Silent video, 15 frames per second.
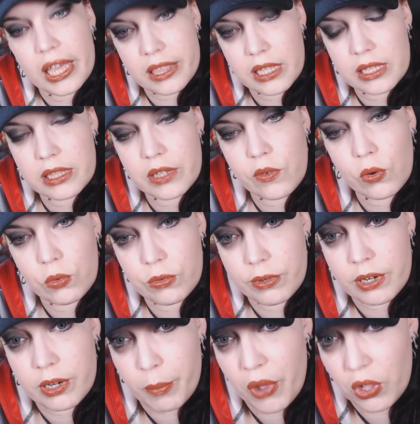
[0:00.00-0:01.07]
I think they're owed
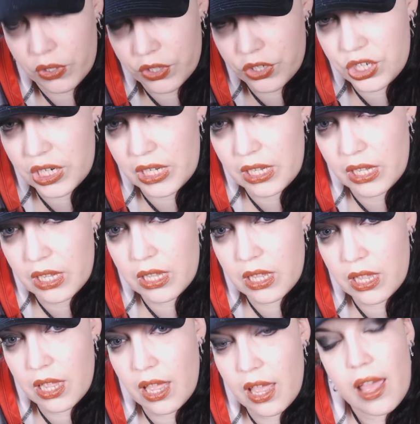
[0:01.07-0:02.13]
an apology,
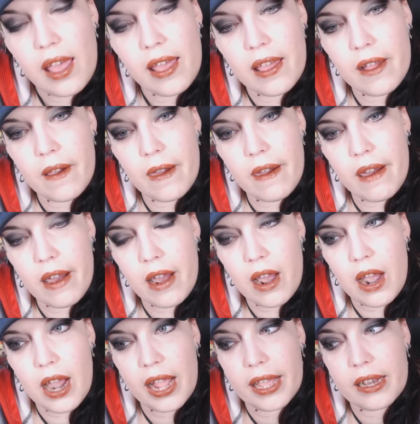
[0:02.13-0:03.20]

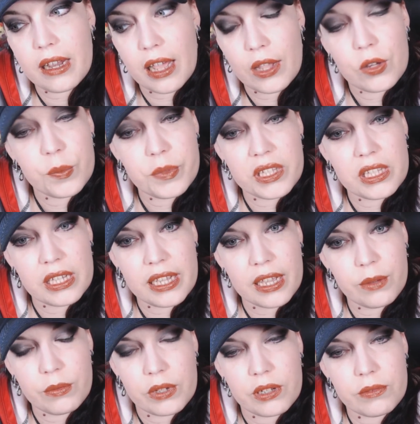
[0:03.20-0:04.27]
and I hope that they
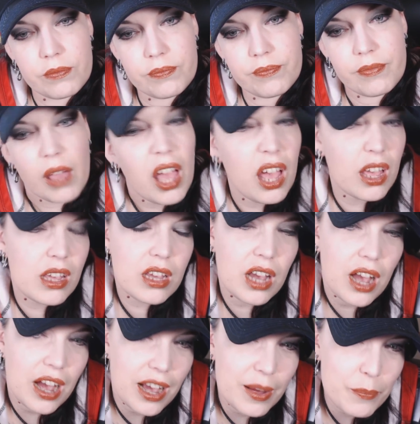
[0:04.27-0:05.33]
get one.
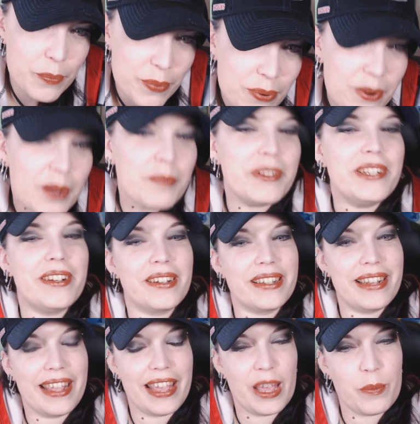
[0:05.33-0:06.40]
Probably not
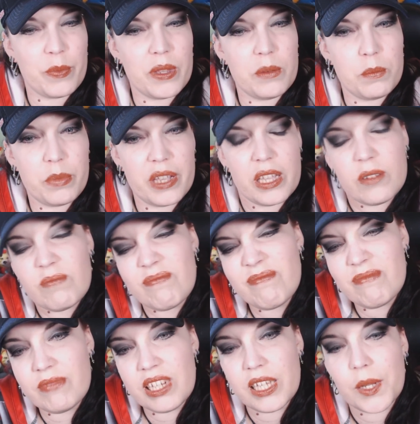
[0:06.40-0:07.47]
going to happen, but,
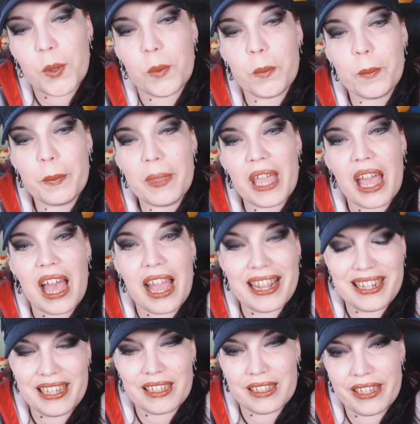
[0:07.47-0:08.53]

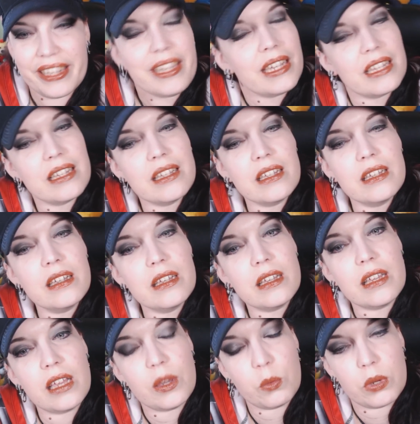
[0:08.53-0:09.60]
ideally,
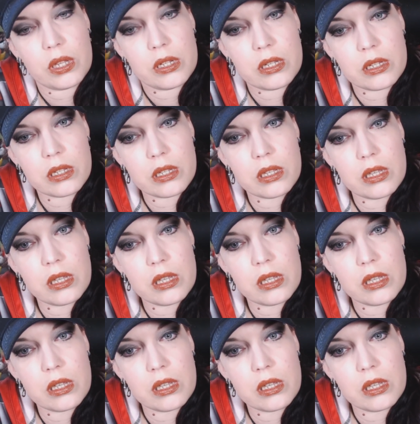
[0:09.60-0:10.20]
it would.